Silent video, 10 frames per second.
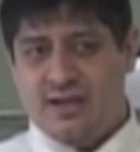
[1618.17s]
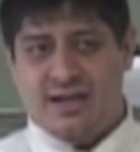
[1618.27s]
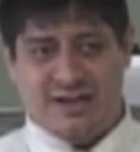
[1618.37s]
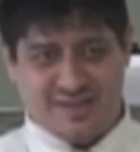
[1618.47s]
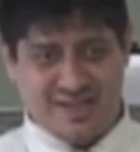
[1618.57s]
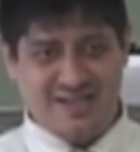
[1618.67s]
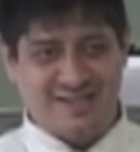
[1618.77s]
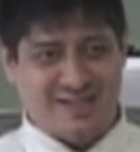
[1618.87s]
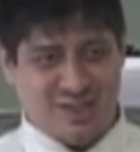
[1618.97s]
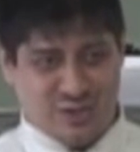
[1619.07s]
and I've seen
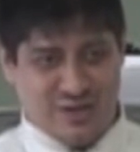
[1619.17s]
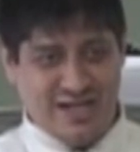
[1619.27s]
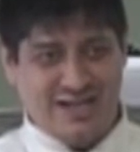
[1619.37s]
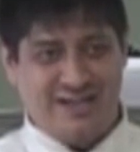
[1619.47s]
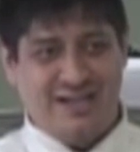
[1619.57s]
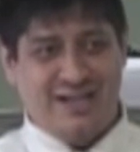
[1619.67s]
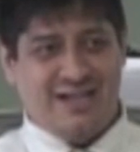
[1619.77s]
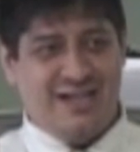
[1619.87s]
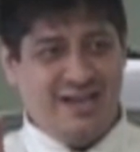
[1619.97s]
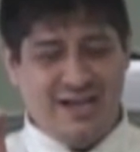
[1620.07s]
this in Korea
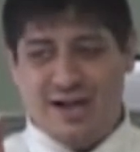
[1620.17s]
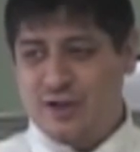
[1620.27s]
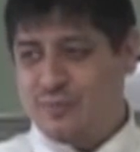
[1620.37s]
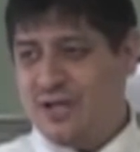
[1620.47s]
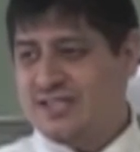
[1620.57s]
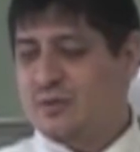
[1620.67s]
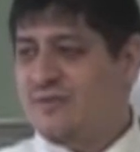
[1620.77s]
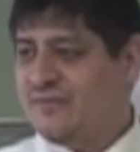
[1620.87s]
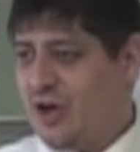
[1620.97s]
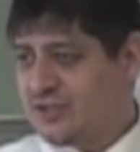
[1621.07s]
in, in other places. When
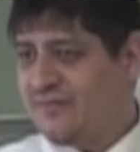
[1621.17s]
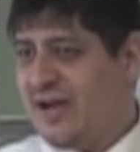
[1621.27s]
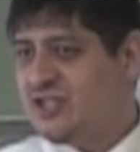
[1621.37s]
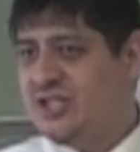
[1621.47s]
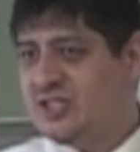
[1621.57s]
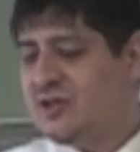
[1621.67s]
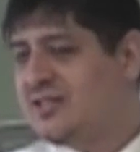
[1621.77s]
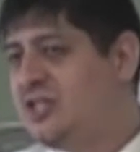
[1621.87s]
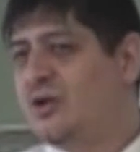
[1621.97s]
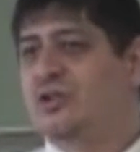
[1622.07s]
a culture finds Jesus
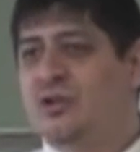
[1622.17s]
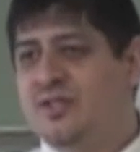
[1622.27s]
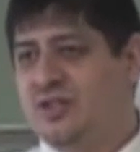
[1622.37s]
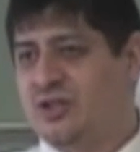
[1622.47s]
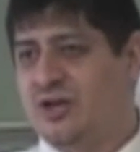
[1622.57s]
Christ, you don't lose your